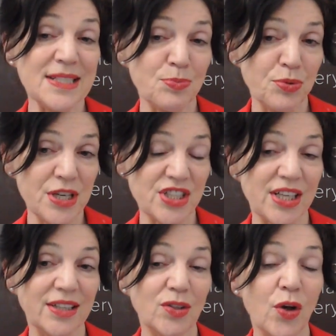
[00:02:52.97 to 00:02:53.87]

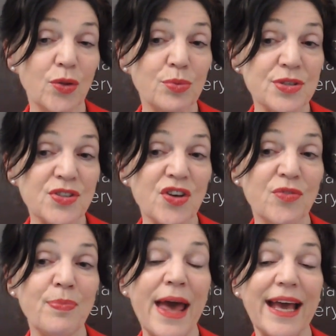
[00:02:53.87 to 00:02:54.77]
pressure on the Reserve
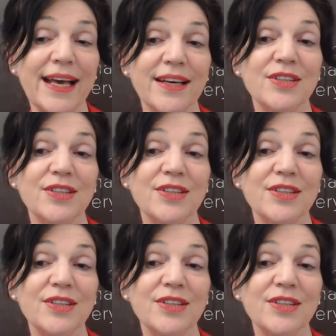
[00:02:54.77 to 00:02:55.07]
Bank